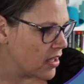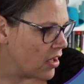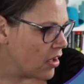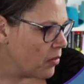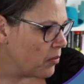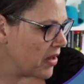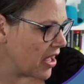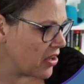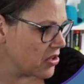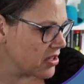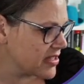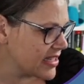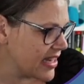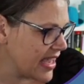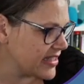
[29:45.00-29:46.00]
But I could have
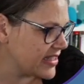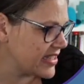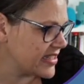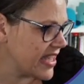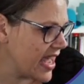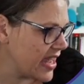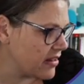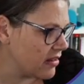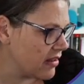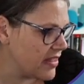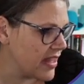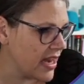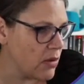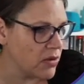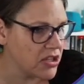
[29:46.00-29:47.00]
selected 10, and
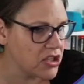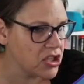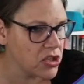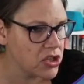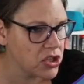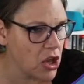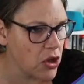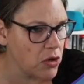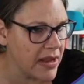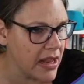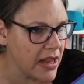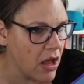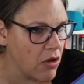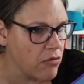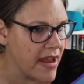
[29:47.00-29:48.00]
then it would have showed me
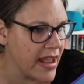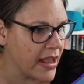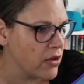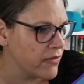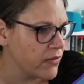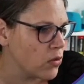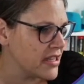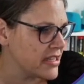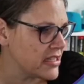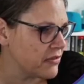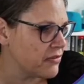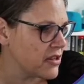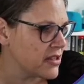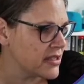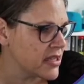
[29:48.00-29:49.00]
a ring of all the
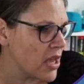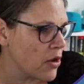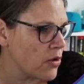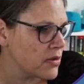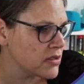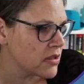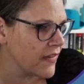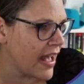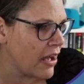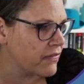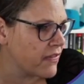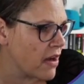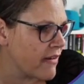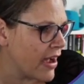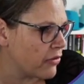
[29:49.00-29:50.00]
different zones of how
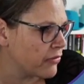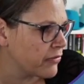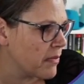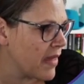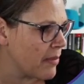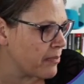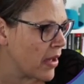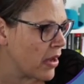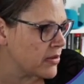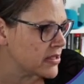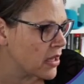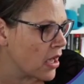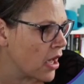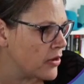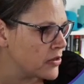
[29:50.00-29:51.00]
far out from that
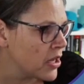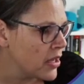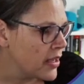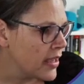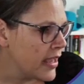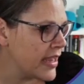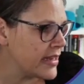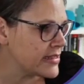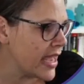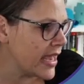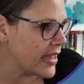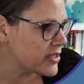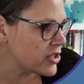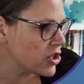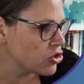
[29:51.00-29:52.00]
postcode it
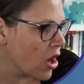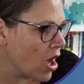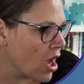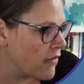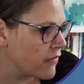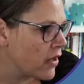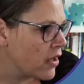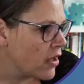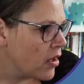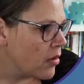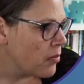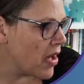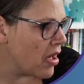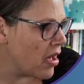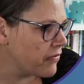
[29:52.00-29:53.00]
takes to drive.
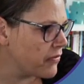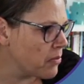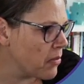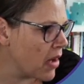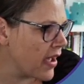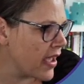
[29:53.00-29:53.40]
But for my